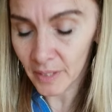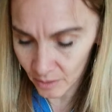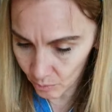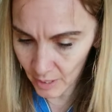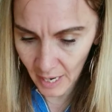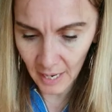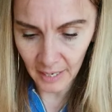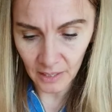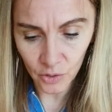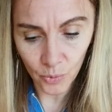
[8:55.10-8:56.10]
You got
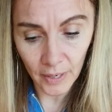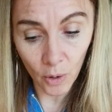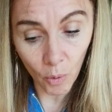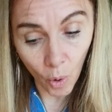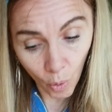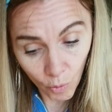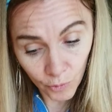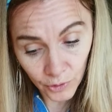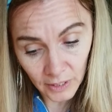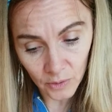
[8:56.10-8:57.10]
it. So I go over
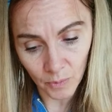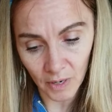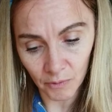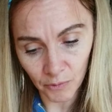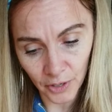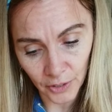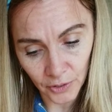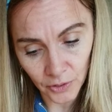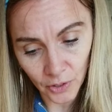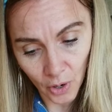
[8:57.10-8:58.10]
this one first.